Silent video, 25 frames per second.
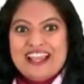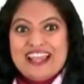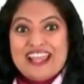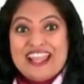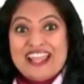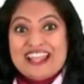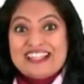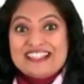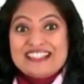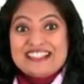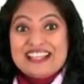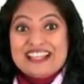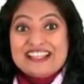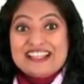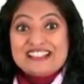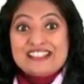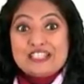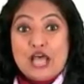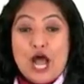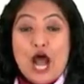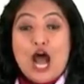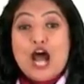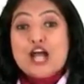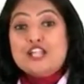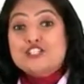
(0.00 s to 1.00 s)
It is
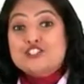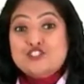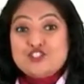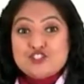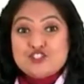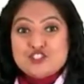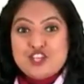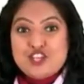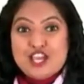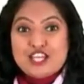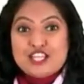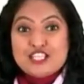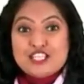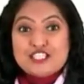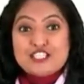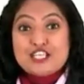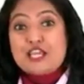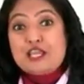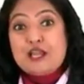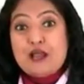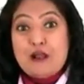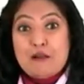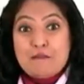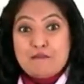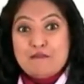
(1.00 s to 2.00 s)
our
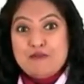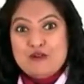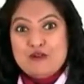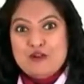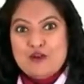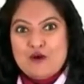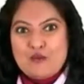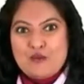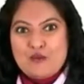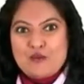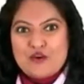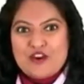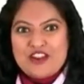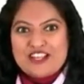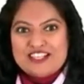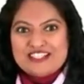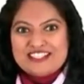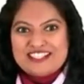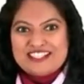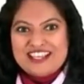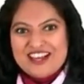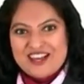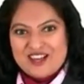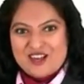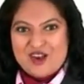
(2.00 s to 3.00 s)
genetic
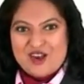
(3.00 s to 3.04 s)
blueprint